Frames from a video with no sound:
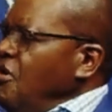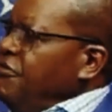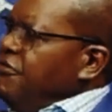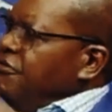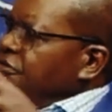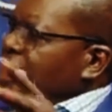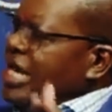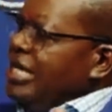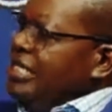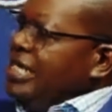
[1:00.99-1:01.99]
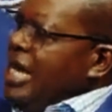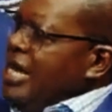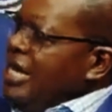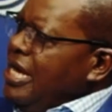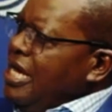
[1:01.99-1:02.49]
Of that
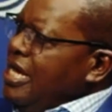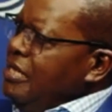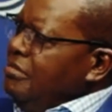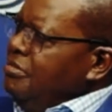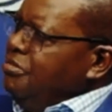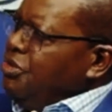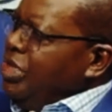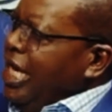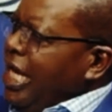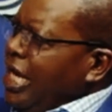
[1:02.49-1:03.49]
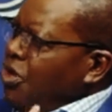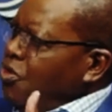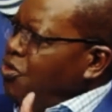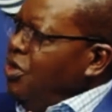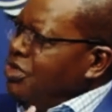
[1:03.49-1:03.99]
entire bouquet,
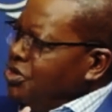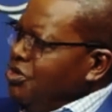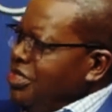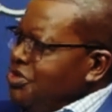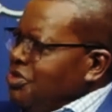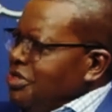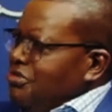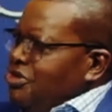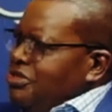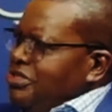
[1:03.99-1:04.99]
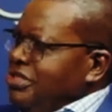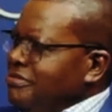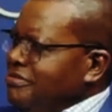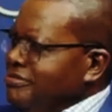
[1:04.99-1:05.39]
what do you enjoy the most?